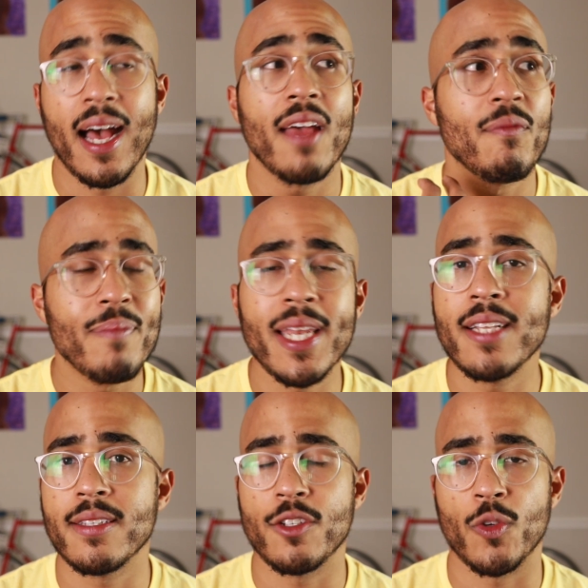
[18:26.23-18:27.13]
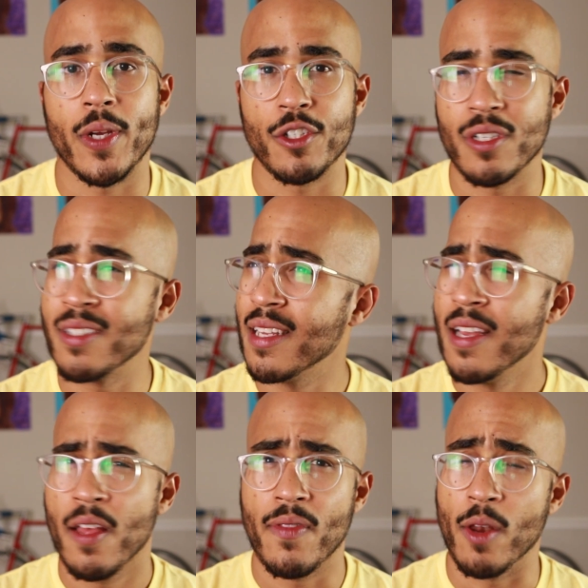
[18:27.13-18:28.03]
I have been in situations
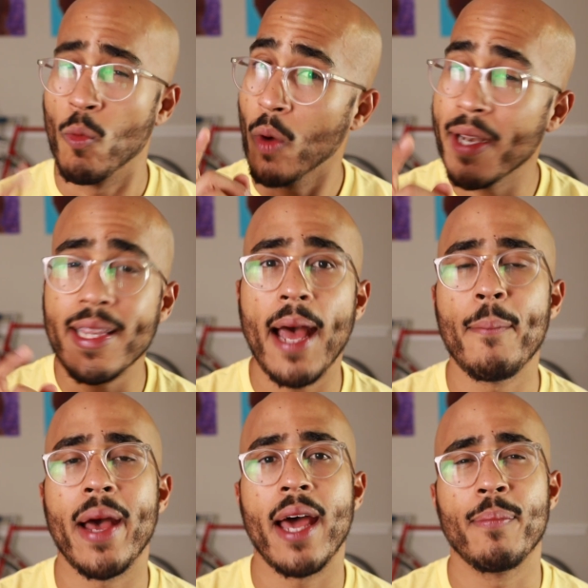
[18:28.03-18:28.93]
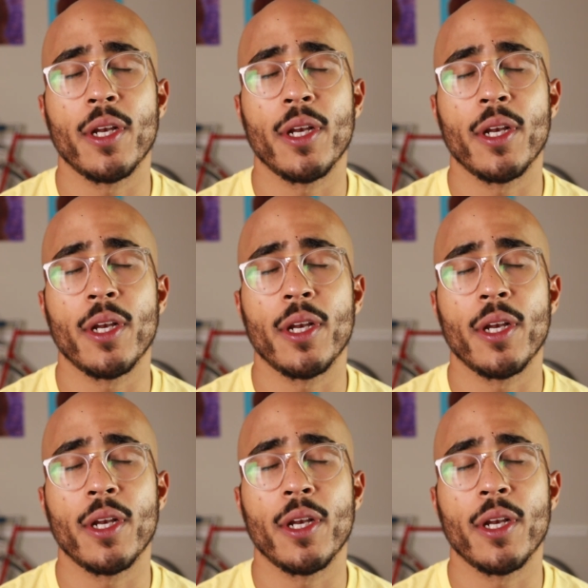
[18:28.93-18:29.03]
that weren't that bad,